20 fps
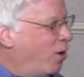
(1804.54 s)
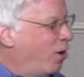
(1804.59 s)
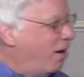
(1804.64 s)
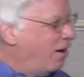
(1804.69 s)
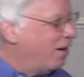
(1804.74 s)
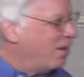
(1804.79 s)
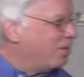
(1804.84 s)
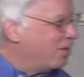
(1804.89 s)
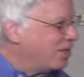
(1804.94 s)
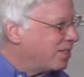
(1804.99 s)

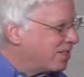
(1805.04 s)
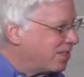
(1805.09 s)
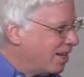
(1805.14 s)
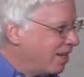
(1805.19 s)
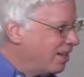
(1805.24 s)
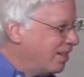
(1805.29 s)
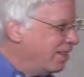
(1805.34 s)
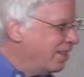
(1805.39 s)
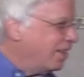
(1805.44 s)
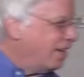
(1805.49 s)
all of a
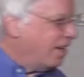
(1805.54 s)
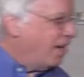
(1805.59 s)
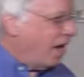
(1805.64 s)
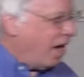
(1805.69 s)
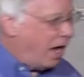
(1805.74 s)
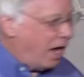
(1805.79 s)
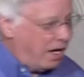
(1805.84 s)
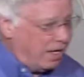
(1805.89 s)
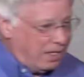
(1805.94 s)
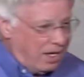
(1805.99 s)
sudden,
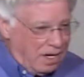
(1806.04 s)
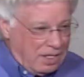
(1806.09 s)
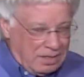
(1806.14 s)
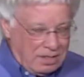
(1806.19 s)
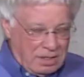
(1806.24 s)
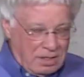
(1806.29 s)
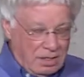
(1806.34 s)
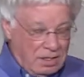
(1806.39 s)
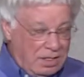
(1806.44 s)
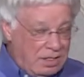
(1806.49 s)
I got
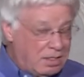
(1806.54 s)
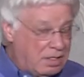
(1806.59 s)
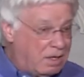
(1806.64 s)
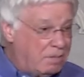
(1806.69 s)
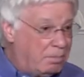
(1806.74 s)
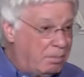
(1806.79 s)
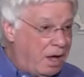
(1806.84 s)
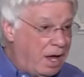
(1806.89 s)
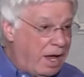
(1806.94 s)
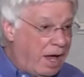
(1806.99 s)
cleaned
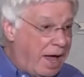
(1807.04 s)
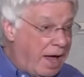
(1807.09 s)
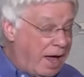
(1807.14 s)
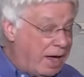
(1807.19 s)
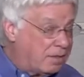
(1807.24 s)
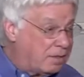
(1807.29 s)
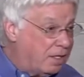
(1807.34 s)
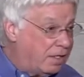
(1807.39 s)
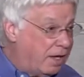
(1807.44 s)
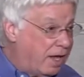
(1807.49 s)
up my
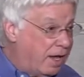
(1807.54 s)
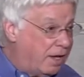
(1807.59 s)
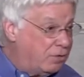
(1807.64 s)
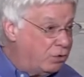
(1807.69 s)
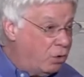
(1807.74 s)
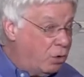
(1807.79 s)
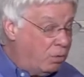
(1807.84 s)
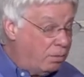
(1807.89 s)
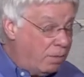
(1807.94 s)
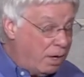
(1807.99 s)
act and had
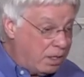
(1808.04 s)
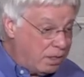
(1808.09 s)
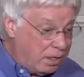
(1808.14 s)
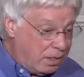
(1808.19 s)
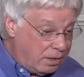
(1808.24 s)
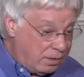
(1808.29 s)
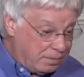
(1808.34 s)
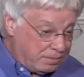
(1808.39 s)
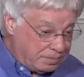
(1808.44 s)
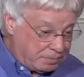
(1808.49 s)
no
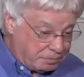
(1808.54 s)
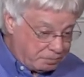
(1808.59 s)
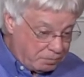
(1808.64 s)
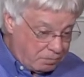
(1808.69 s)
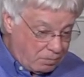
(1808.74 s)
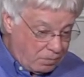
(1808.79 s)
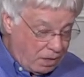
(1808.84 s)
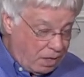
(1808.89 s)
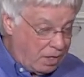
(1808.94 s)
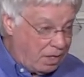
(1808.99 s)
money.
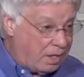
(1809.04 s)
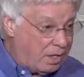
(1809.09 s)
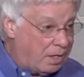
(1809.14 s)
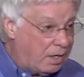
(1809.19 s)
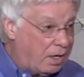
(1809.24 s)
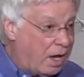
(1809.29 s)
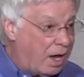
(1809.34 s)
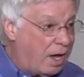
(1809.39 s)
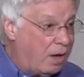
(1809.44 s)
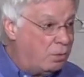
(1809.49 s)

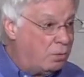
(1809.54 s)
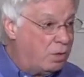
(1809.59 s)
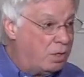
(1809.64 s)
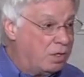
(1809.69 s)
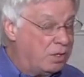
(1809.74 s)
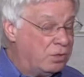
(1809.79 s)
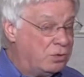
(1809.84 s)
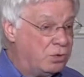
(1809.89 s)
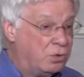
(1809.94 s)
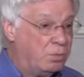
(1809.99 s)
And I
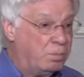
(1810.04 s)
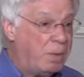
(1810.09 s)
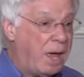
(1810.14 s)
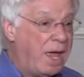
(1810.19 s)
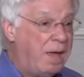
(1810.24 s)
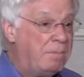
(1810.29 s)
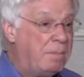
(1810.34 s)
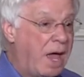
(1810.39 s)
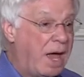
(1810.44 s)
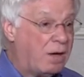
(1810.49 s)
wanted to
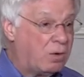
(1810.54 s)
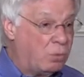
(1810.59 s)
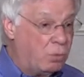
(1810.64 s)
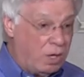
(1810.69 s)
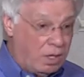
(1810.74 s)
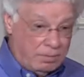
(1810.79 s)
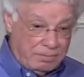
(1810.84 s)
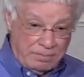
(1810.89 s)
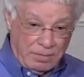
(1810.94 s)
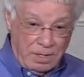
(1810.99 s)
pay back
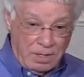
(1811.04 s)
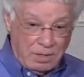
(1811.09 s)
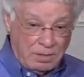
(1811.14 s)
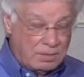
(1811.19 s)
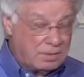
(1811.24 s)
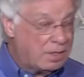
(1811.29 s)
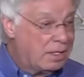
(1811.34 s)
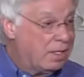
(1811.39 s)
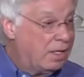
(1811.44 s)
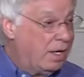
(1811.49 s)
welfare.
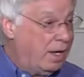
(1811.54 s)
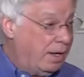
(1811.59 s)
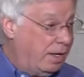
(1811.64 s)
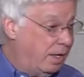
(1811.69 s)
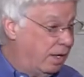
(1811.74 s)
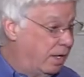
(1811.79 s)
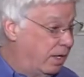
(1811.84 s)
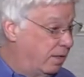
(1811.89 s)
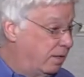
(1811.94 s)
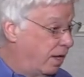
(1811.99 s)

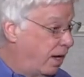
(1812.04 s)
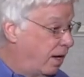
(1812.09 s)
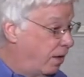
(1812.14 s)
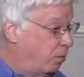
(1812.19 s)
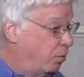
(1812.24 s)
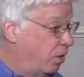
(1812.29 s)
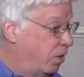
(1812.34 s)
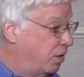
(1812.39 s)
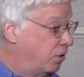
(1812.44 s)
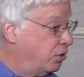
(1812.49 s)
And I
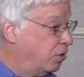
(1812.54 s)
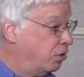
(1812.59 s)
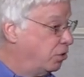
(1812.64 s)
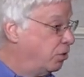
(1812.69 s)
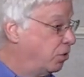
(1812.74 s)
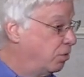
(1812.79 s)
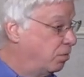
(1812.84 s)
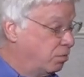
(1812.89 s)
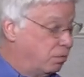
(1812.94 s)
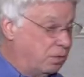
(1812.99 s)
wanted to
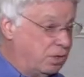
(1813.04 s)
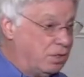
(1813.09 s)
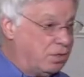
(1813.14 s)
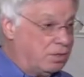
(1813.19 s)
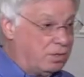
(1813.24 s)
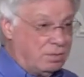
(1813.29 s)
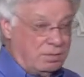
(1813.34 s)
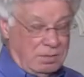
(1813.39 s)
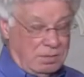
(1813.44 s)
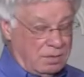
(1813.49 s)
do,
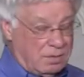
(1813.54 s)
which